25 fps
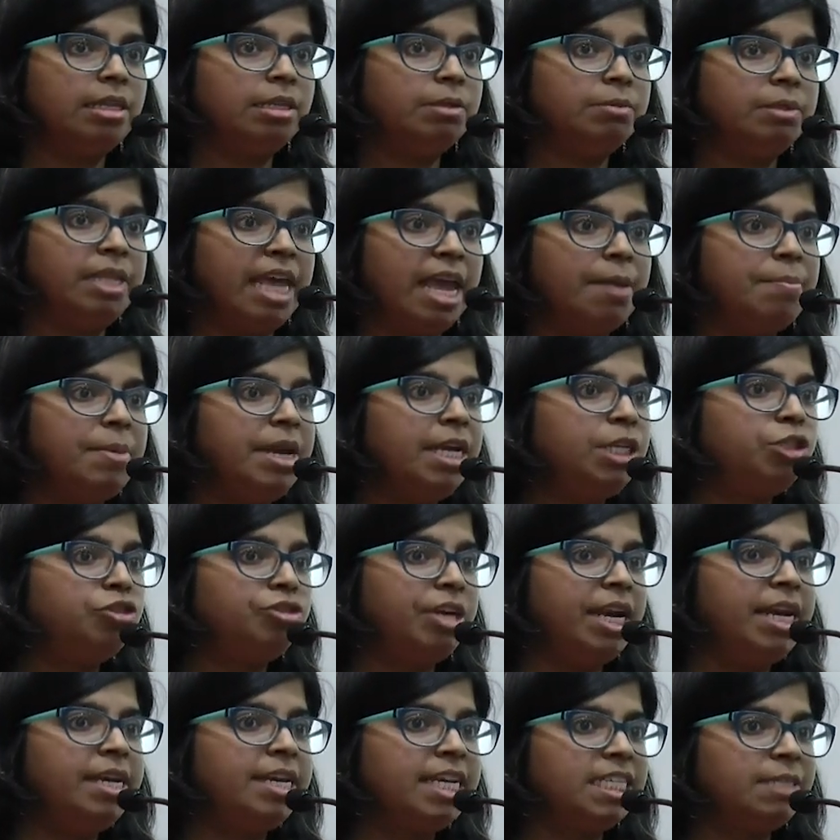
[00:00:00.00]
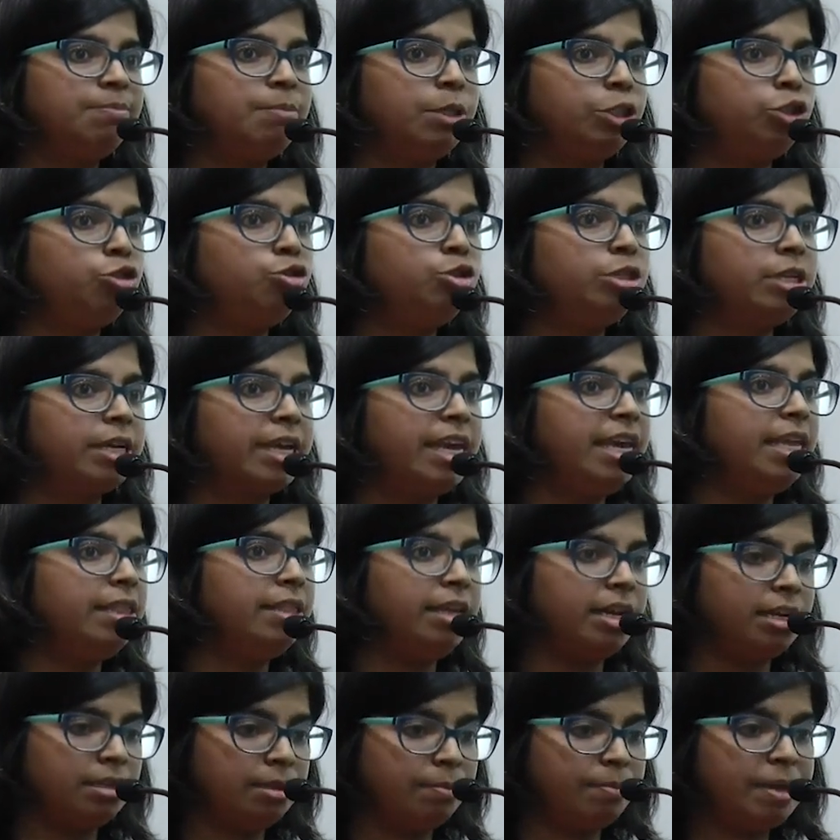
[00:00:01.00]
they being trained as Pashu Sakhi,
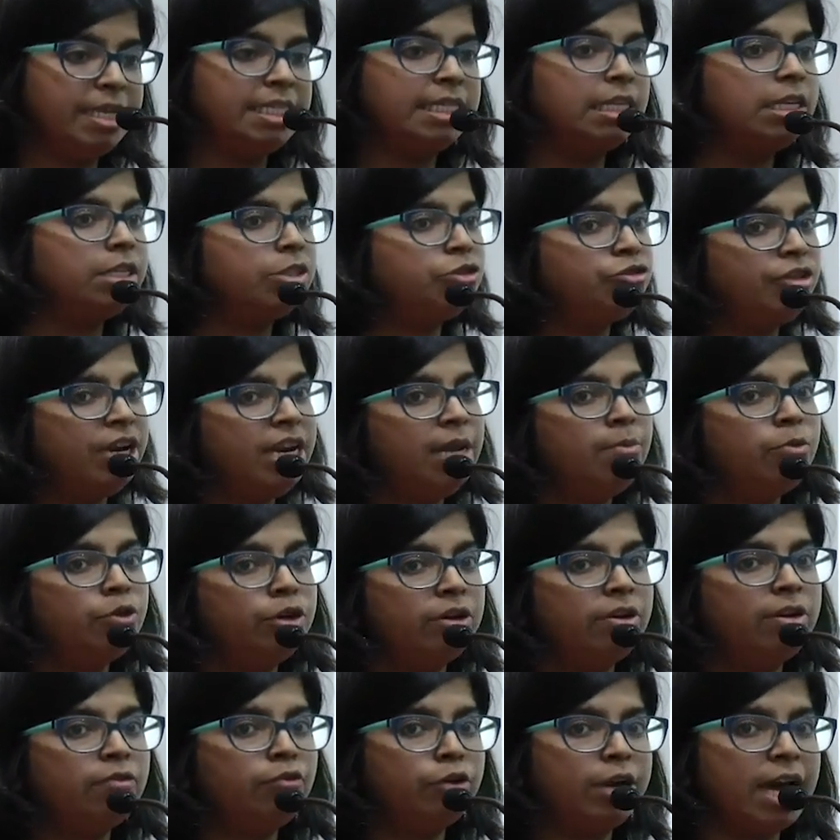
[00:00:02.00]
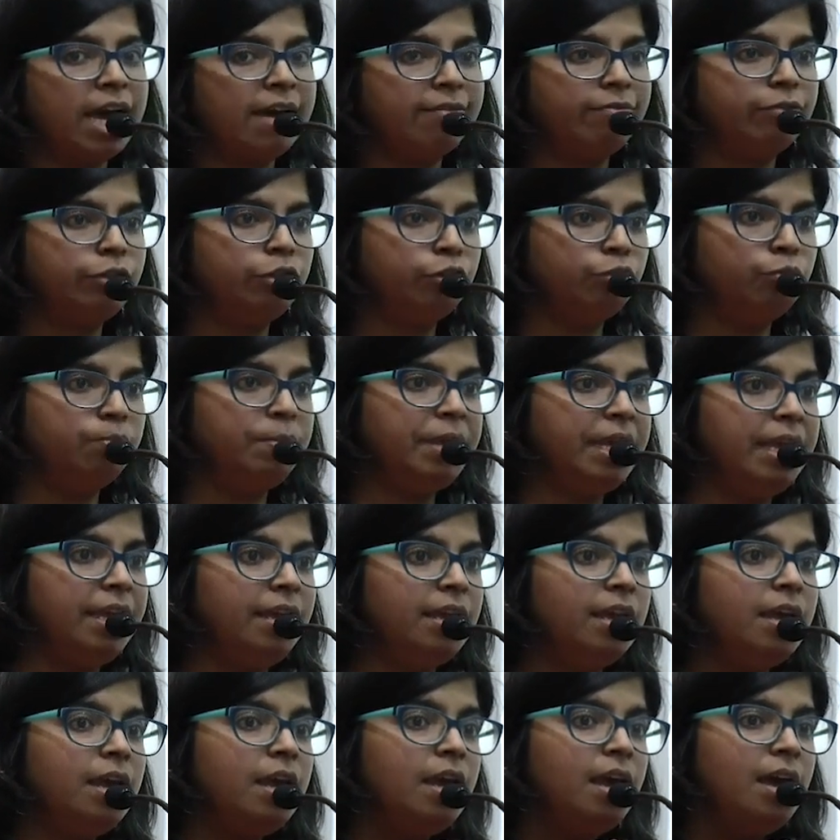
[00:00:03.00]
basically the training module would have to
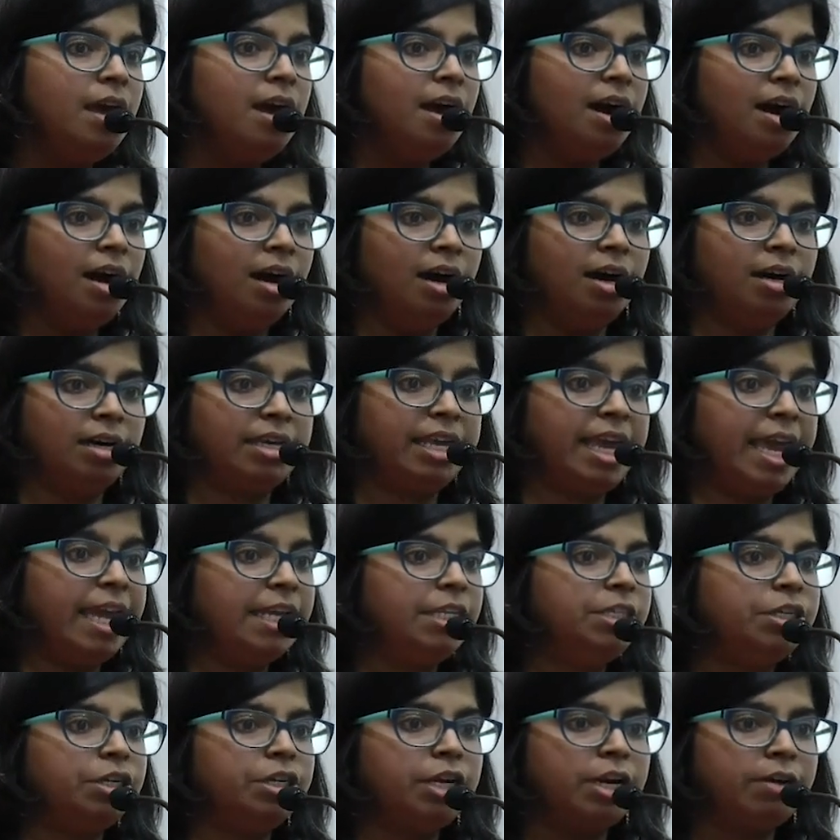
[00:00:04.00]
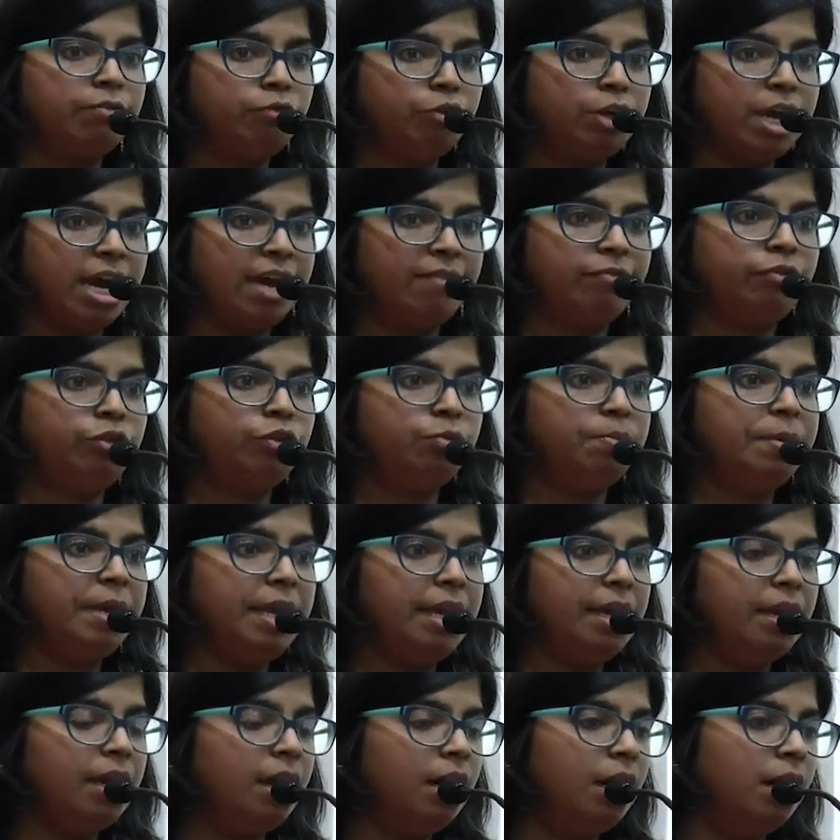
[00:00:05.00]
be catered or would have to
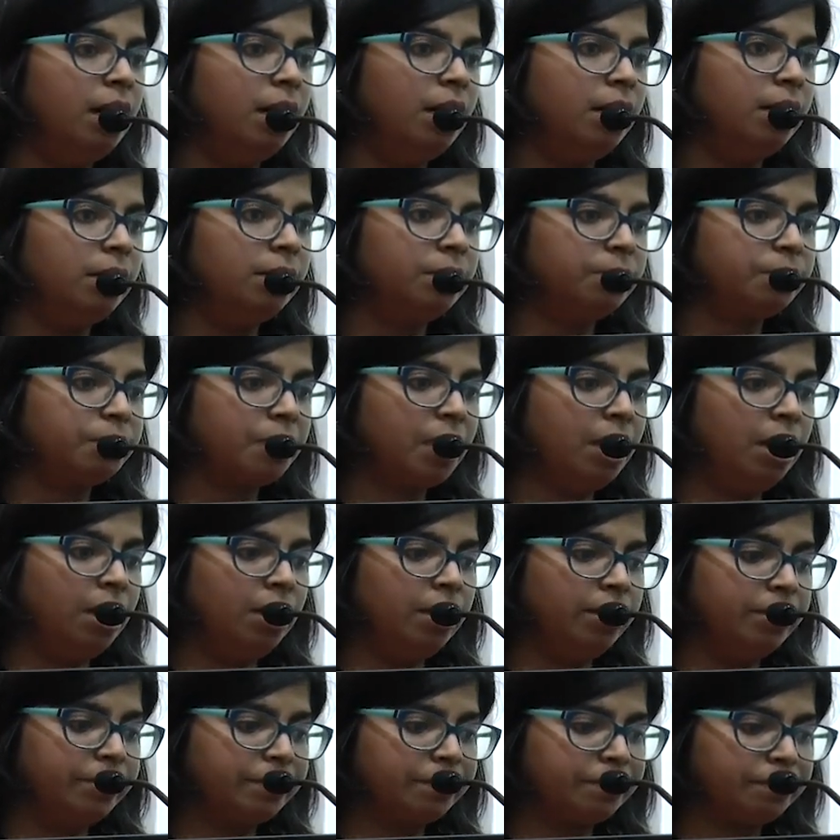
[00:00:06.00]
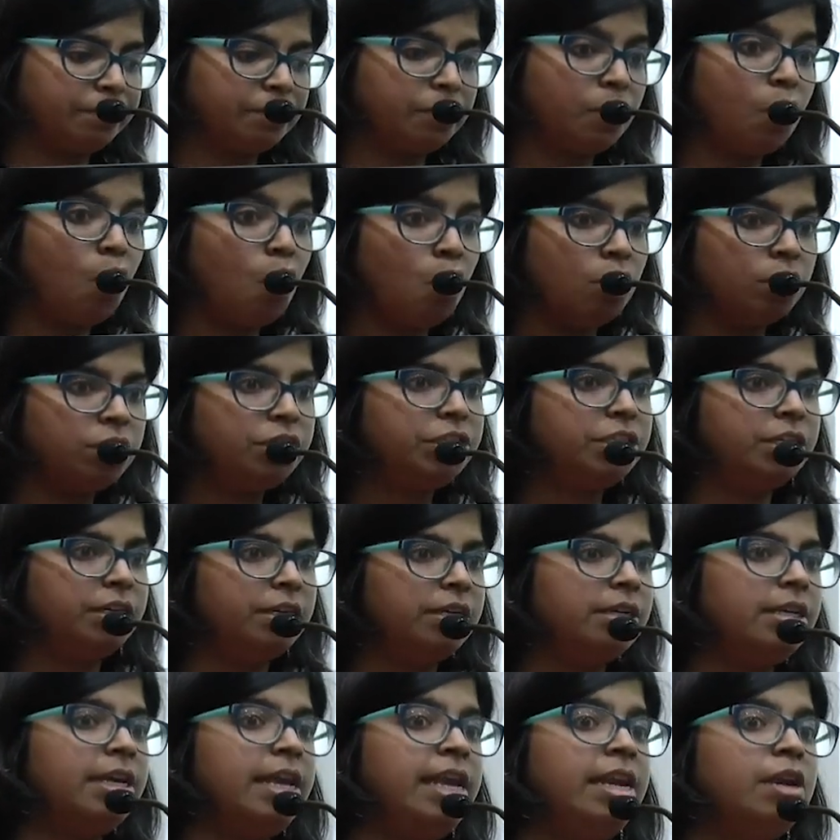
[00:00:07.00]
be
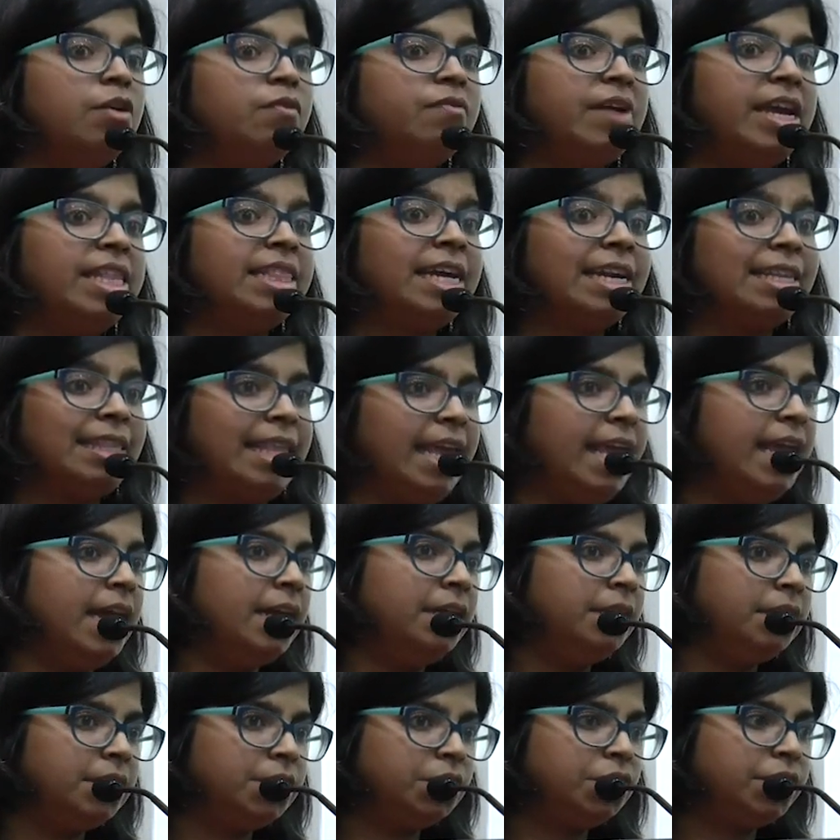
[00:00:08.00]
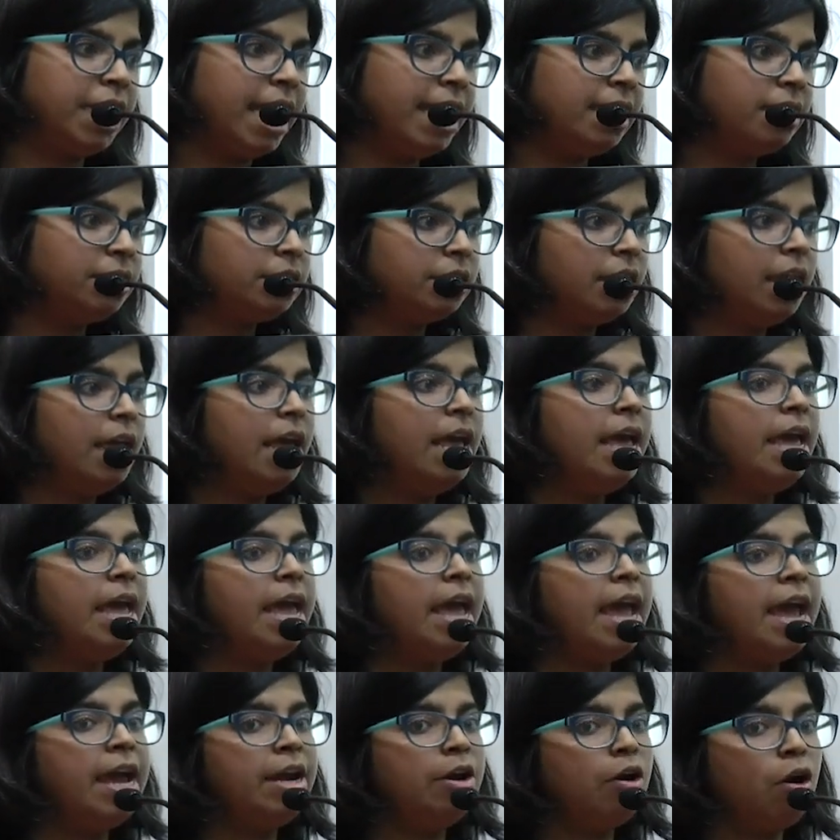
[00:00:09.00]
altered in a way that they understand.
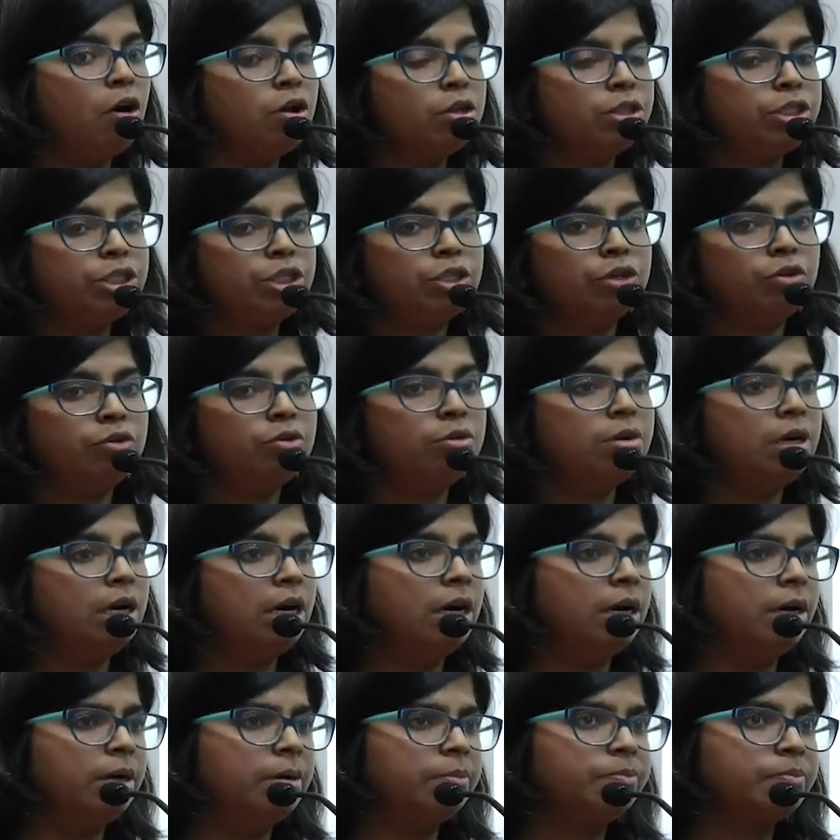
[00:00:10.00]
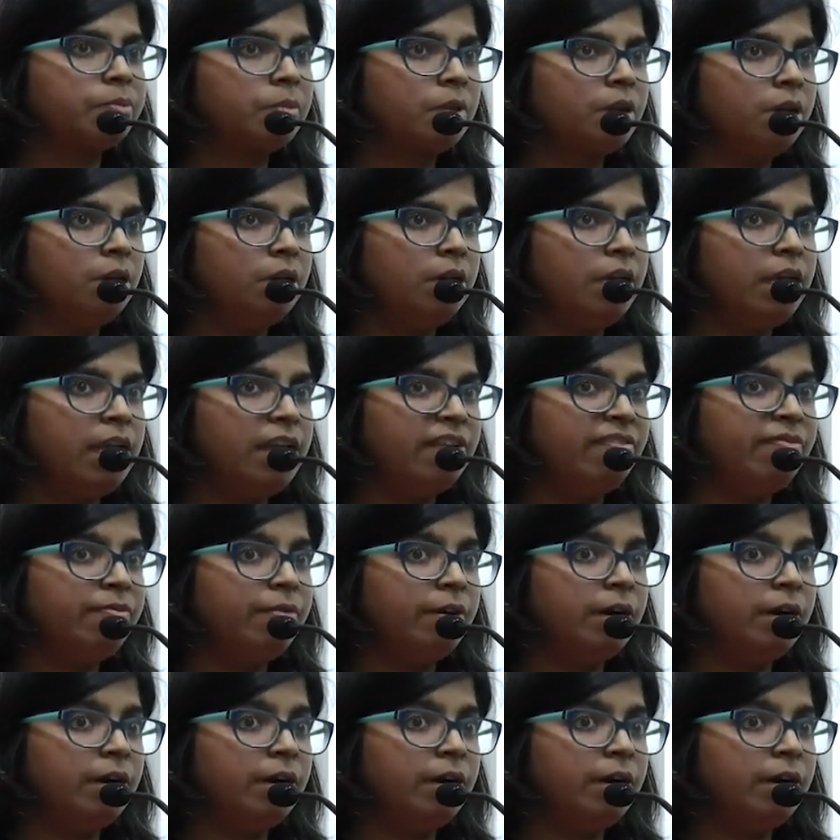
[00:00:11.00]
And also, if